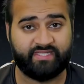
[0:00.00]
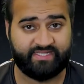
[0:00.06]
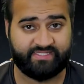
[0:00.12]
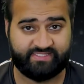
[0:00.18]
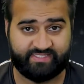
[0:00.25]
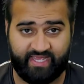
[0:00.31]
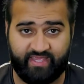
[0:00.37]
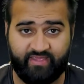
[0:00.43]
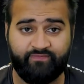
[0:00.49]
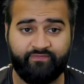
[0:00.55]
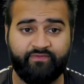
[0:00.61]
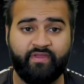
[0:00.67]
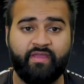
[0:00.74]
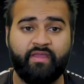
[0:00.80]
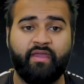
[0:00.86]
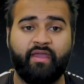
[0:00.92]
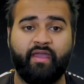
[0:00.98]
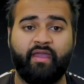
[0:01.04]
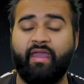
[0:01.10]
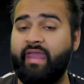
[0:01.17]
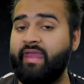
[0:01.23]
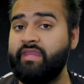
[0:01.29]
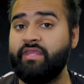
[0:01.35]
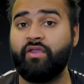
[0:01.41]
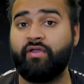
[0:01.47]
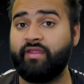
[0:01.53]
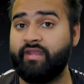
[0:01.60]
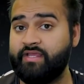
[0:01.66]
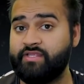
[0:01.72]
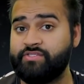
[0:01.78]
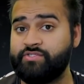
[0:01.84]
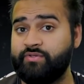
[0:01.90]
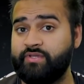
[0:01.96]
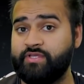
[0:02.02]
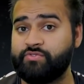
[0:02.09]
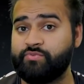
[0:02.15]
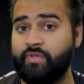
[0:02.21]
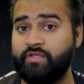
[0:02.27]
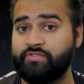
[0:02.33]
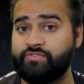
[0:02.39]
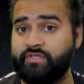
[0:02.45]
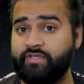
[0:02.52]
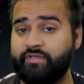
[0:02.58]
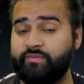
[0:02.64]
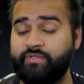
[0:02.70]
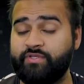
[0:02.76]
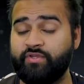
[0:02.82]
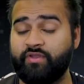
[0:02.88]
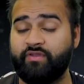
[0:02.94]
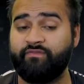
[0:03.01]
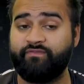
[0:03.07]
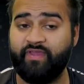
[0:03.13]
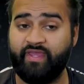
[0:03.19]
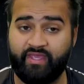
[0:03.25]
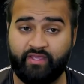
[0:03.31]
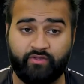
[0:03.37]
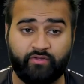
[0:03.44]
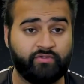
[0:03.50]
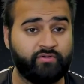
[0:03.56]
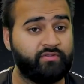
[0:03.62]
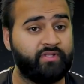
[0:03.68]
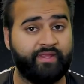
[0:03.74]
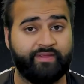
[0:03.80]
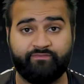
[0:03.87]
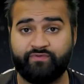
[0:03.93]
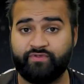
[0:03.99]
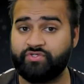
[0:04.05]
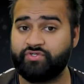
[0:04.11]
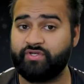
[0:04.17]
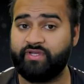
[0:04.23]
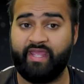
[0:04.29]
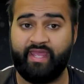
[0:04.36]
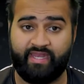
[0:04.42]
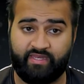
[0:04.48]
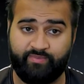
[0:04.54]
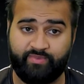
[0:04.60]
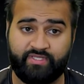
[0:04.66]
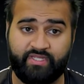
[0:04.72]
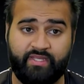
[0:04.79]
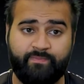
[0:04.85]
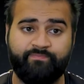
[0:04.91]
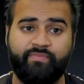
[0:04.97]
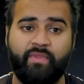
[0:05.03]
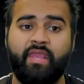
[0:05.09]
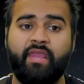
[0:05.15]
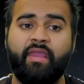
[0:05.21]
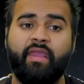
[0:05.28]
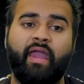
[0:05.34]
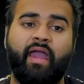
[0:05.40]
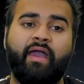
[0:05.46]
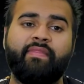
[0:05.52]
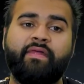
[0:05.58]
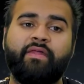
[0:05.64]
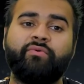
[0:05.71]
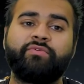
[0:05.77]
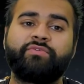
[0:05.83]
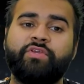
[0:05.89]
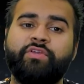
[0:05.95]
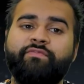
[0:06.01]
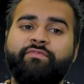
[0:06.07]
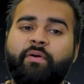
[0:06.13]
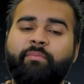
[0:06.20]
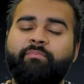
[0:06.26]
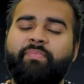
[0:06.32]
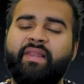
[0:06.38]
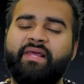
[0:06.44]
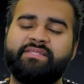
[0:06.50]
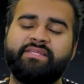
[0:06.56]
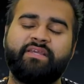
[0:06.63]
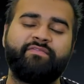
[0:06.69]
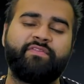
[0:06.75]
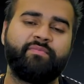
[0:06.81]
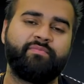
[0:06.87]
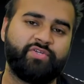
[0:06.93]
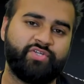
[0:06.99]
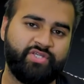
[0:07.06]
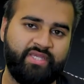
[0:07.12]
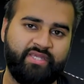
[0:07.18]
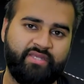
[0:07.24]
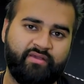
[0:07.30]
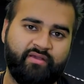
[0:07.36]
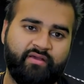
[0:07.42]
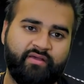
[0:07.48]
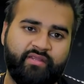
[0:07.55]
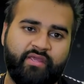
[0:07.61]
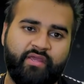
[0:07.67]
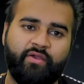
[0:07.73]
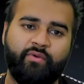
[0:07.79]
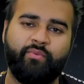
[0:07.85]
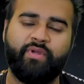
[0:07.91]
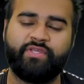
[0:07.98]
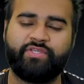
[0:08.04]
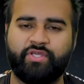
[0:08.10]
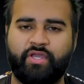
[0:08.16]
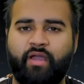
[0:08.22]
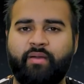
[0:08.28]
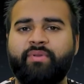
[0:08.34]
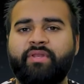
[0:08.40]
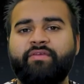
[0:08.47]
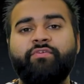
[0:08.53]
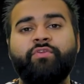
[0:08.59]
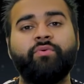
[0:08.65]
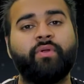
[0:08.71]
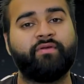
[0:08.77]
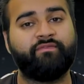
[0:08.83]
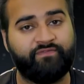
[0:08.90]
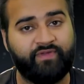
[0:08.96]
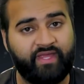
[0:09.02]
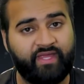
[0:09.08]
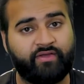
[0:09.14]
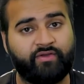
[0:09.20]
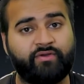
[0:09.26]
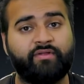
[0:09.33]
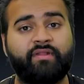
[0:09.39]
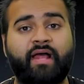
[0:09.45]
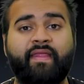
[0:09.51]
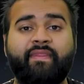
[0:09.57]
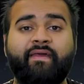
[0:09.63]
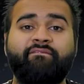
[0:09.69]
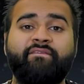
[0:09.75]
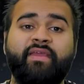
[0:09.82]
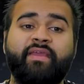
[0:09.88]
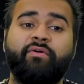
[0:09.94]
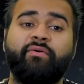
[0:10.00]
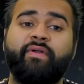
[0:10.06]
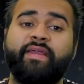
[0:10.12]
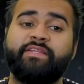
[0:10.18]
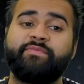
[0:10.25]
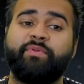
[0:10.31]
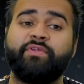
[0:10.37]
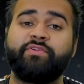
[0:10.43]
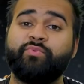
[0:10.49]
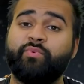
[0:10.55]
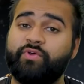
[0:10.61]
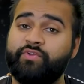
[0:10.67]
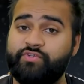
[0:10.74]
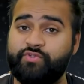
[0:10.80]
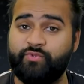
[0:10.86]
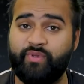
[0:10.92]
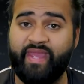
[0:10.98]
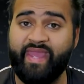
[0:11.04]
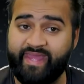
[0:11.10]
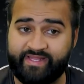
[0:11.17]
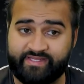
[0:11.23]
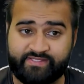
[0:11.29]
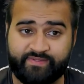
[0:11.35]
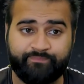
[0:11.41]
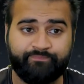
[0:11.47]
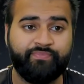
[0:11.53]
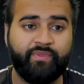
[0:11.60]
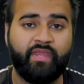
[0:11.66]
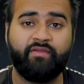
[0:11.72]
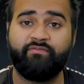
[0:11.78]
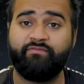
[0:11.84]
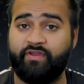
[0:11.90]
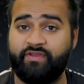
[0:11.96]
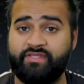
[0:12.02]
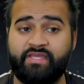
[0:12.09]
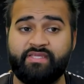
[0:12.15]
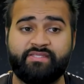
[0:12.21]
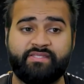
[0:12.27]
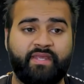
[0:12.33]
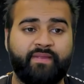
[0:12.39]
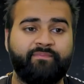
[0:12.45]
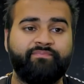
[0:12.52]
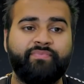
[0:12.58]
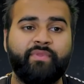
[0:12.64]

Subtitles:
their save. Any Iron Hands unit as well, so it can be done on a vehicle, infantry, anybody. And then also you've got Blessing of the Machine God, which I believe you do on a vehicle, and that vehicle gets +1 to hit. Very tasty.